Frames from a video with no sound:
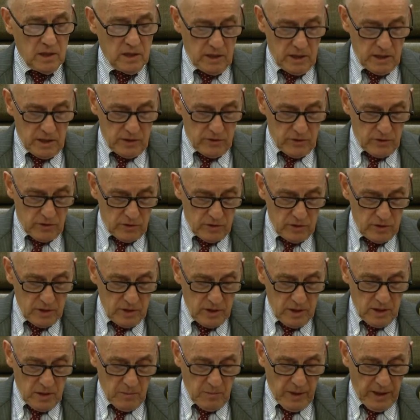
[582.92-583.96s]
either
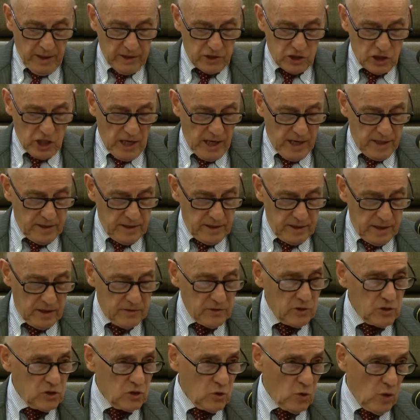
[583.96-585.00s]
by China and
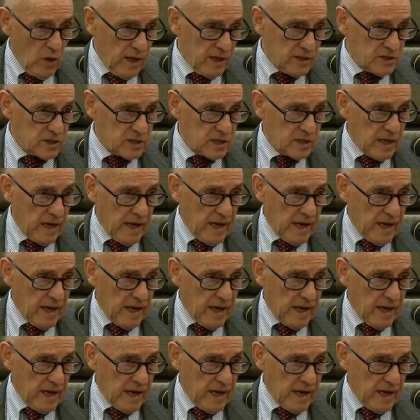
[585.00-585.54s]
the U.S.